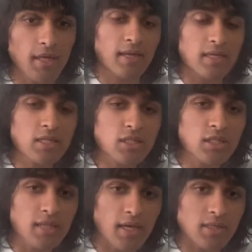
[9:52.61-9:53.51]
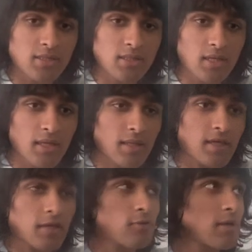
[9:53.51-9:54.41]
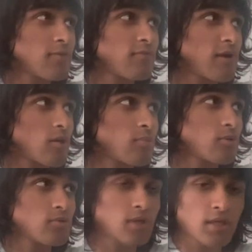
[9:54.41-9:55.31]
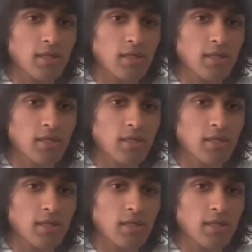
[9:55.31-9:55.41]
And at each index, the iterative variable